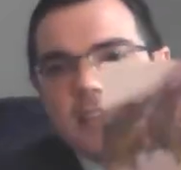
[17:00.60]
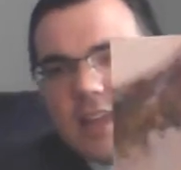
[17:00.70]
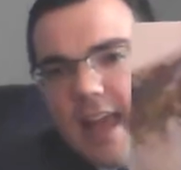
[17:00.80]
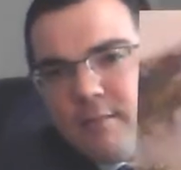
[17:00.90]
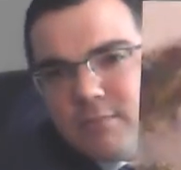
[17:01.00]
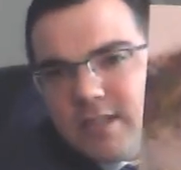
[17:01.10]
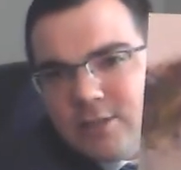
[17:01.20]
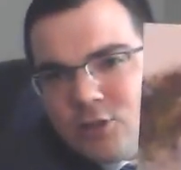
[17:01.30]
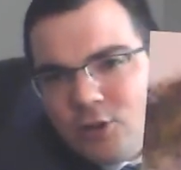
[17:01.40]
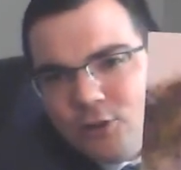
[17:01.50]
the
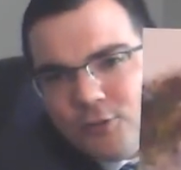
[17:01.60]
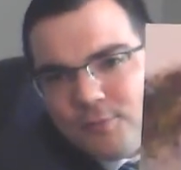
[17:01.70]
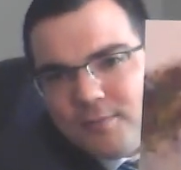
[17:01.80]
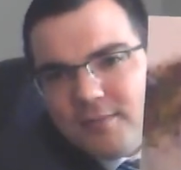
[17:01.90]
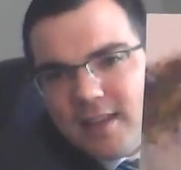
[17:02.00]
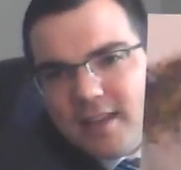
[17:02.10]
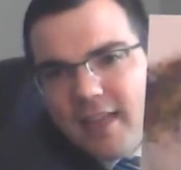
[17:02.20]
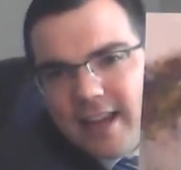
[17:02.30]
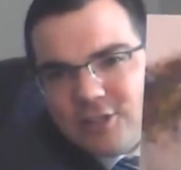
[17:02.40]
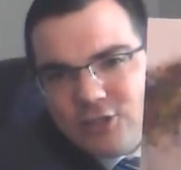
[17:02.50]
empty tomb
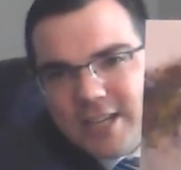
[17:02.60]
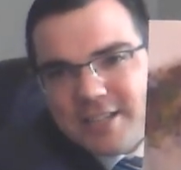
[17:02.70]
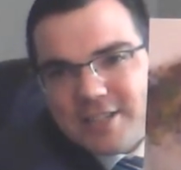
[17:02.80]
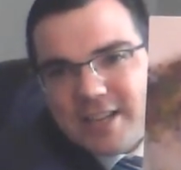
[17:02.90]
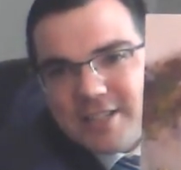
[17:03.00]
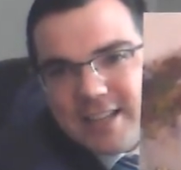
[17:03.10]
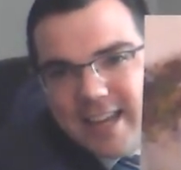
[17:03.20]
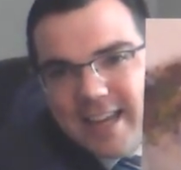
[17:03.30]
that Jesus